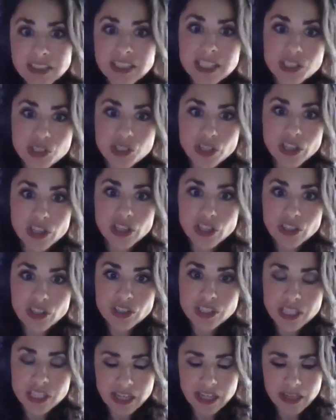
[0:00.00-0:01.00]
they should look
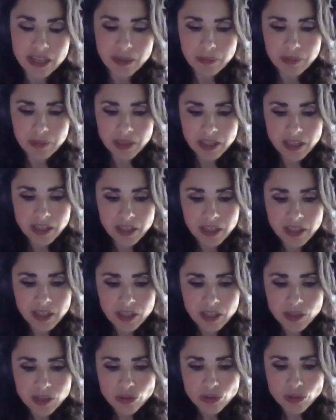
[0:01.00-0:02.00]
to him.
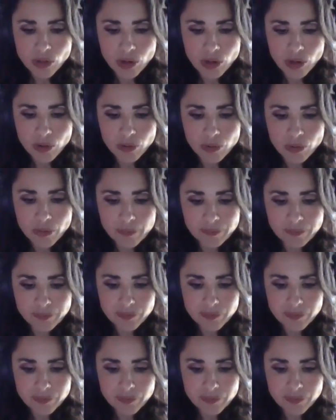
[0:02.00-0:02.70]
So